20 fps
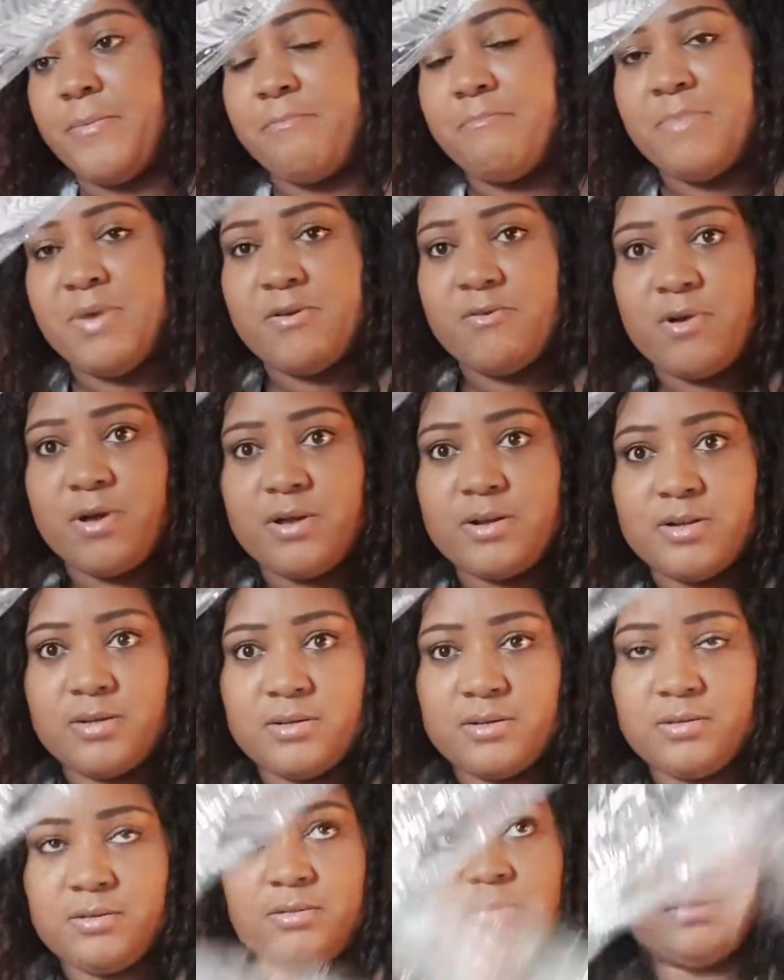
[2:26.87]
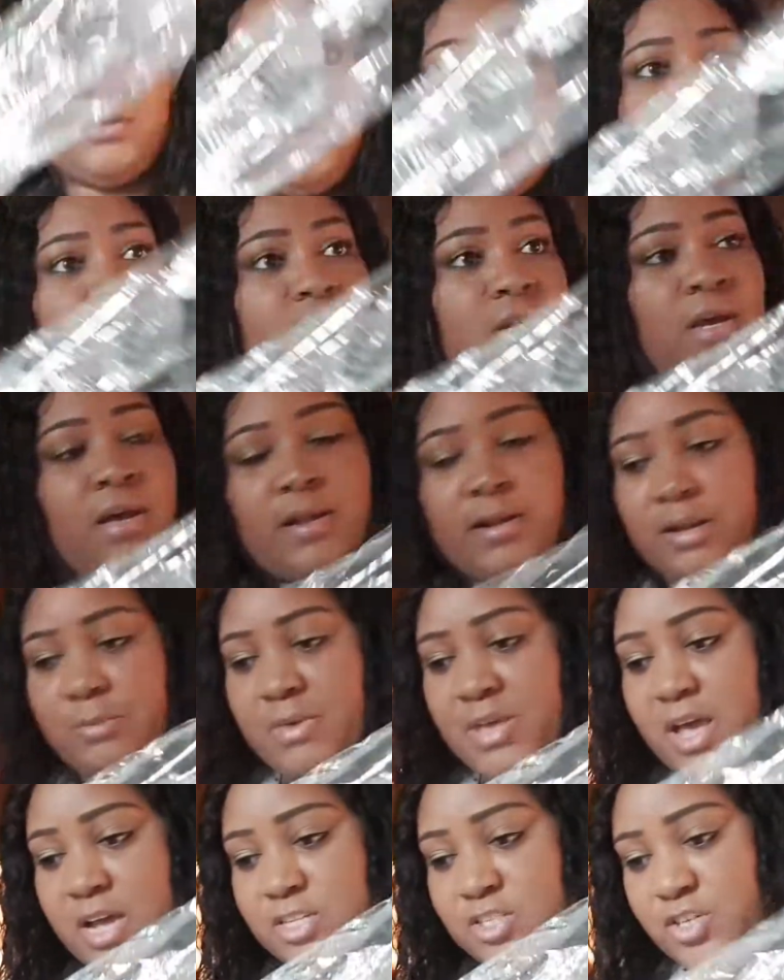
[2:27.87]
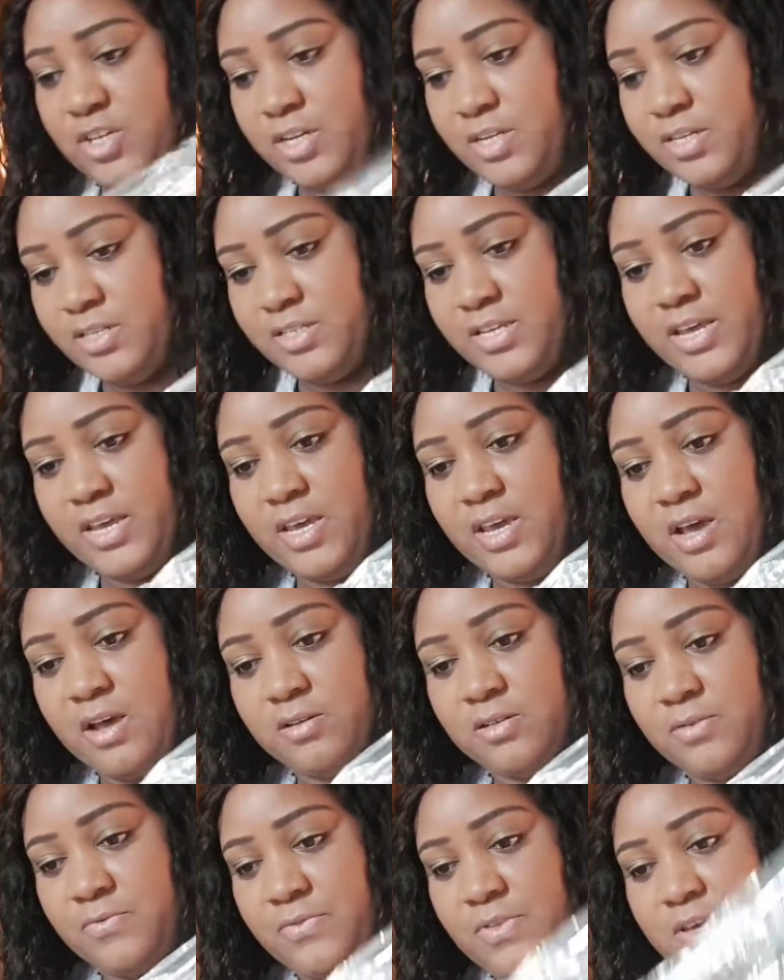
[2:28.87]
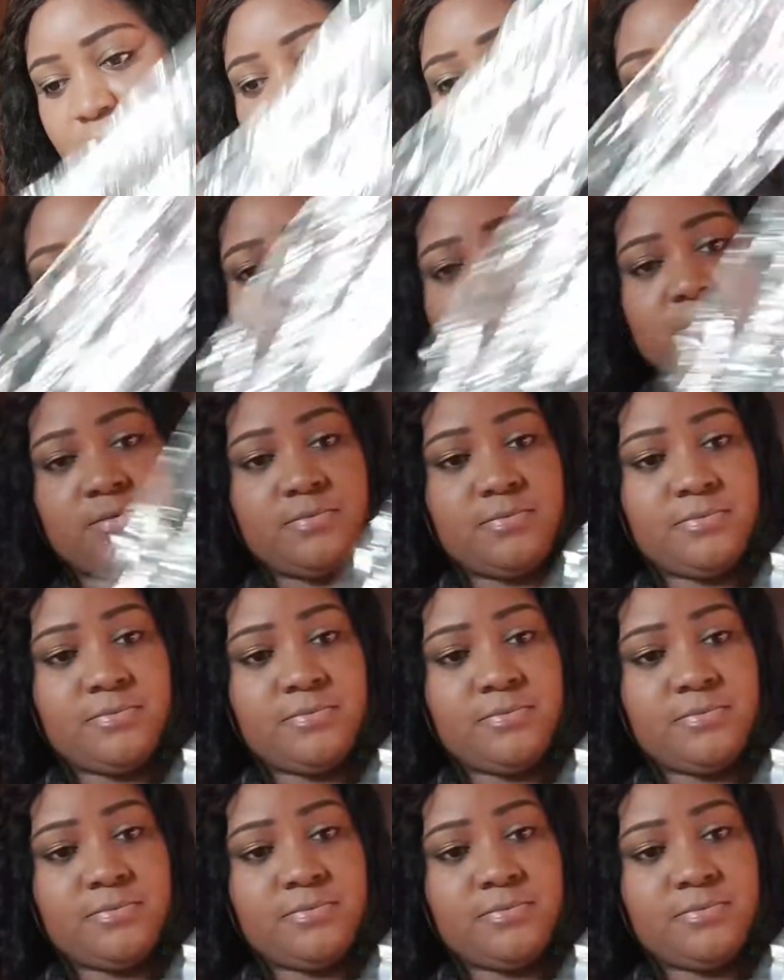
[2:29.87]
mirrored. Let me actually take it out of this.